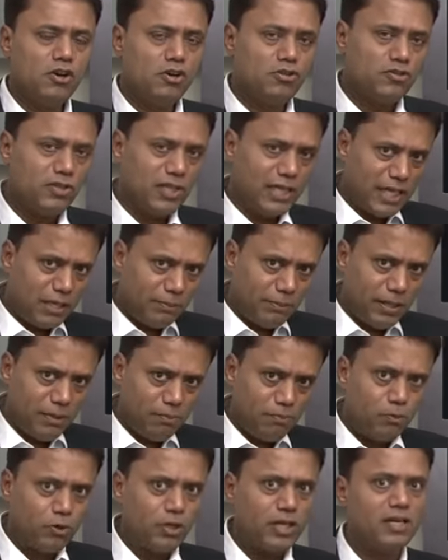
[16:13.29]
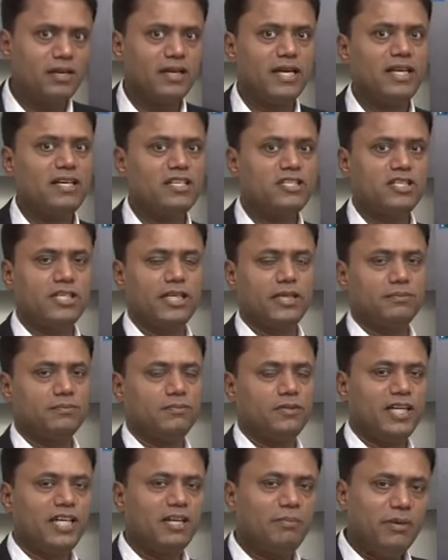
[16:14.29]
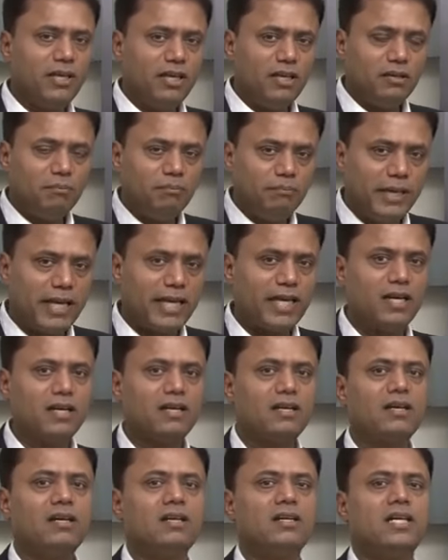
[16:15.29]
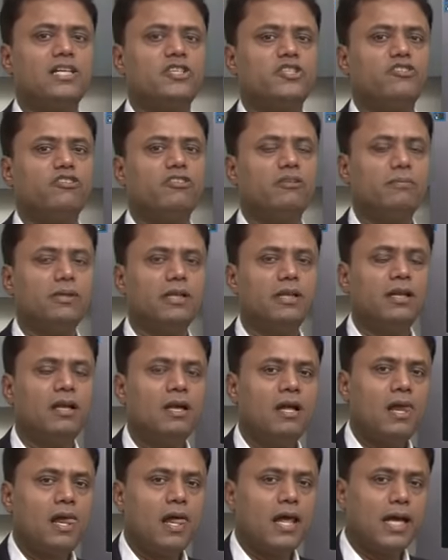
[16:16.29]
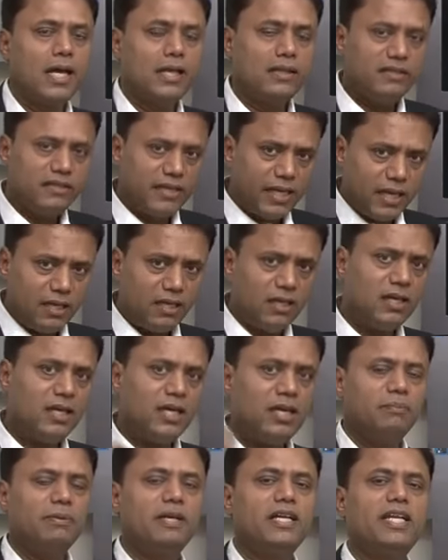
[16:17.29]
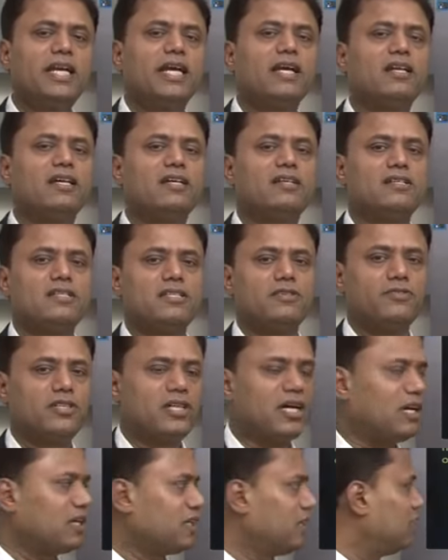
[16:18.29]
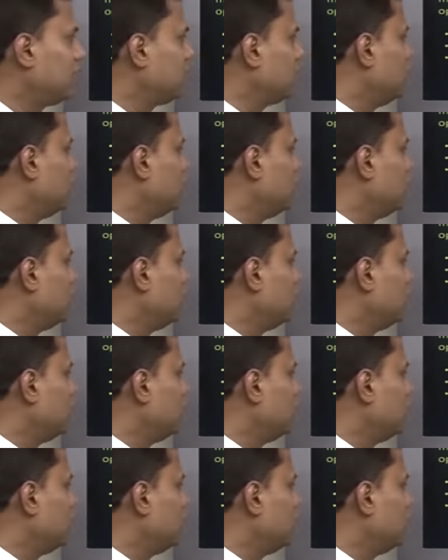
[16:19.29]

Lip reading: So let me put it realistic. Let me make it achievable, and then let me take an aggressive target.